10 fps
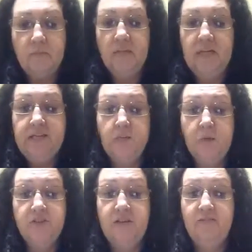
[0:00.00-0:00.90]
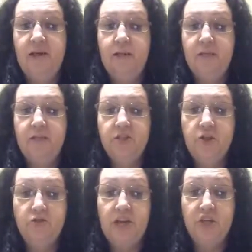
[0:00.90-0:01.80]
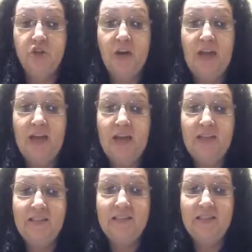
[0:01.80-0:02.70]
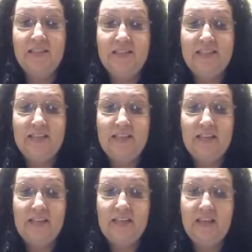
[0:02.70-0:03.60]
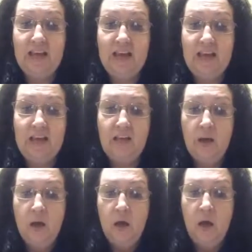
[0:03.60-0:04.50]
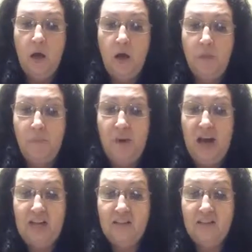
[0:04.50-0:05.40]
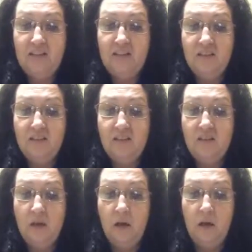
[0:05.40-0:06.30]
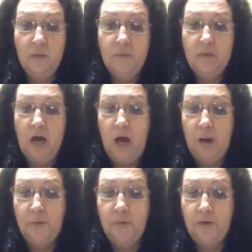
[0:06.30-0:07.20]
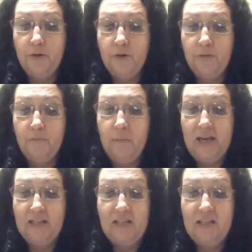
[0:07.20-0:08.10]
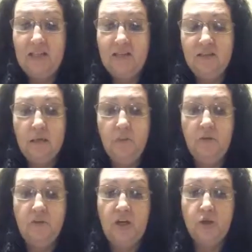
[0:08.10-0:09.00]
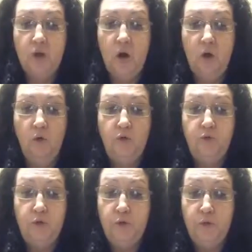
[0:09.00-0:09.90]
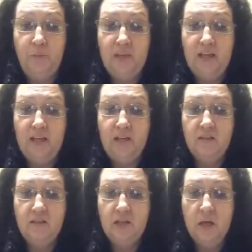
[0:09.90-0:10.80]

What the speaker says: As a multivitamin. So you've got your A, C, D, E, K, biotin, copper, magnesium. You've got your whole food blend,